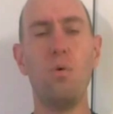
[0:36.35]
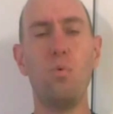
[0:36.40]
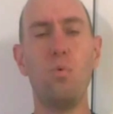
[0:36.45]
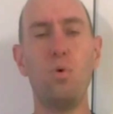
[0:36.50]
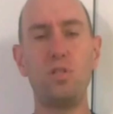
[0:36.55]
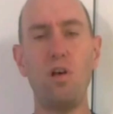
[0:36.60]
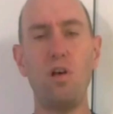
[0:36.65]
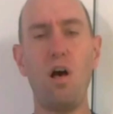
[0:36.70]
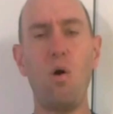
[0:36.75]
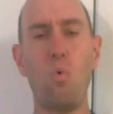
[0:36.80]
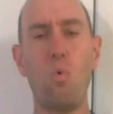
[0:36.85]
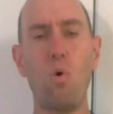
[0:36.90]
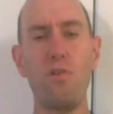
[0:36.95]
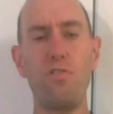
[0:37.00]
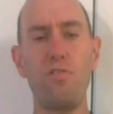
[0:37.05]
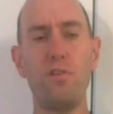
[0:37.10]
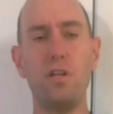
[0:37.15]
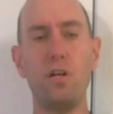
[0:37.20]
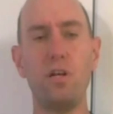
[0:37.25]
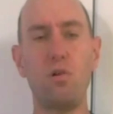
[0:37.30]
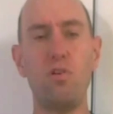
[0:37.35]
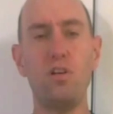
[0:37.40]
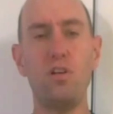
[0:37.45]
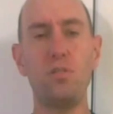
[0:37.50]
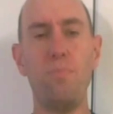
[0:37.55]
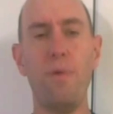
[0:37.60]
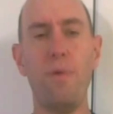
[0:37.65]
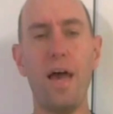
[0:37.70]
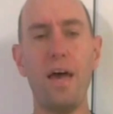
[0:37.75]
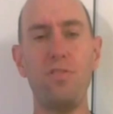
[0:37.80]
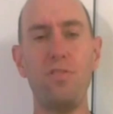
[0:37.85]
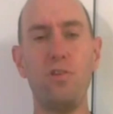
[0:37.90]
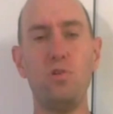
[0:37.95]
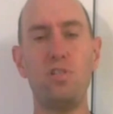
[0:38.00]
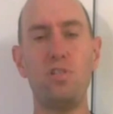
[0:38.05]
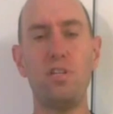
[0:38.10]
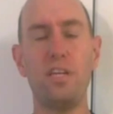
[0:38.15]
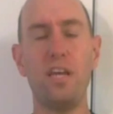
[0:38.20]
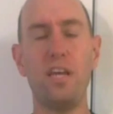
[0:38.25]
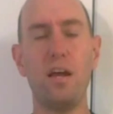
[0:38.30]
was all worth it to Chris
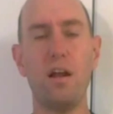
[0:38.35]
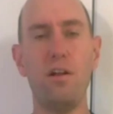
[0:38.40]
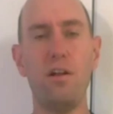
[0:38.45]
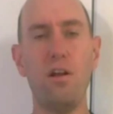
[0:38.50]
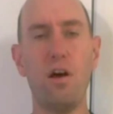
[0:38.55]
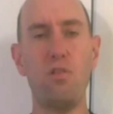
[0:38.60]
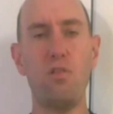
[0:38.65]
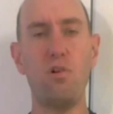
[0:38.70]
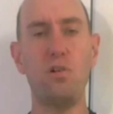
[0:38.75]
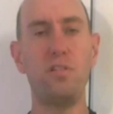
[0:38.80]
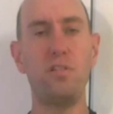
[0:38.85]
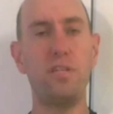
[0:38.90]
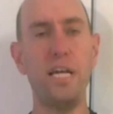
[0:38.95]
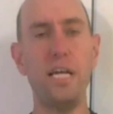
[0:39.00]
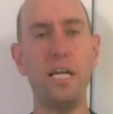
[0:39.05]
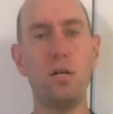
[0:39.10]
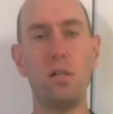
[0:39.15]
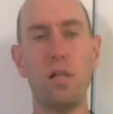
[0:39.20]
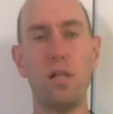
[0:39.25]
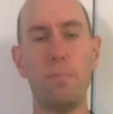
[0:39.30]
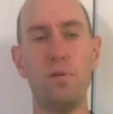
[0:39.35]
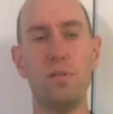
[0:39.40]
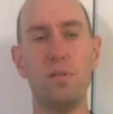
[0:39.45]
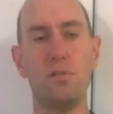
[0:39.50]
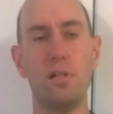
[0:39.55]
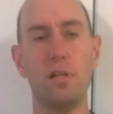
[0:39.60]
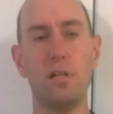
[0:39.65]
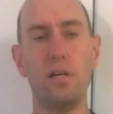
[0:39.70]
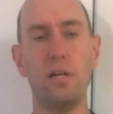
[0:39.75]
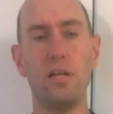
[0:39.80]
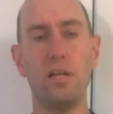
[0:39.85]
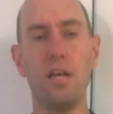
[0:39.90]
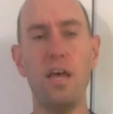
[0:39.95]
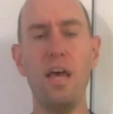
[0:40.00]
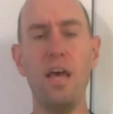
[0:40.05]
Matthews to get another tingle up his leg.